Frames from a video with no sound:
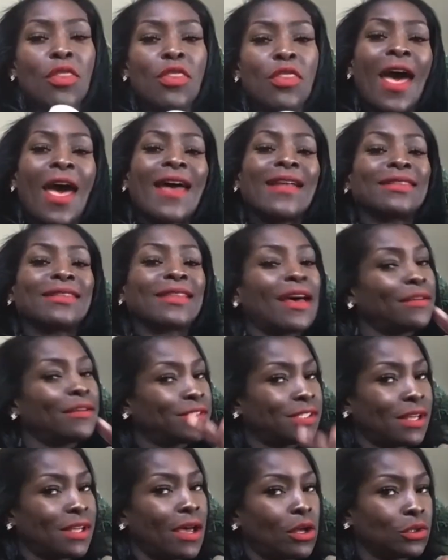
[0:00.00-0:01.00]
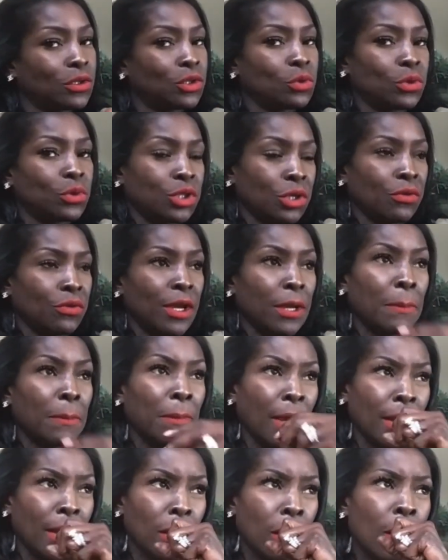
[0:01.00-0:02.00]
that lifestyle to a degree.
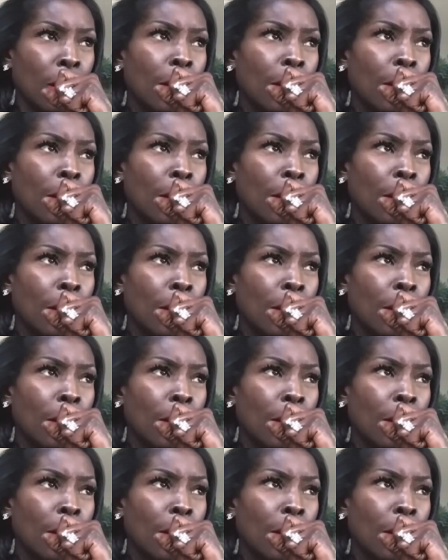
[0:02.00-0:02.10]
But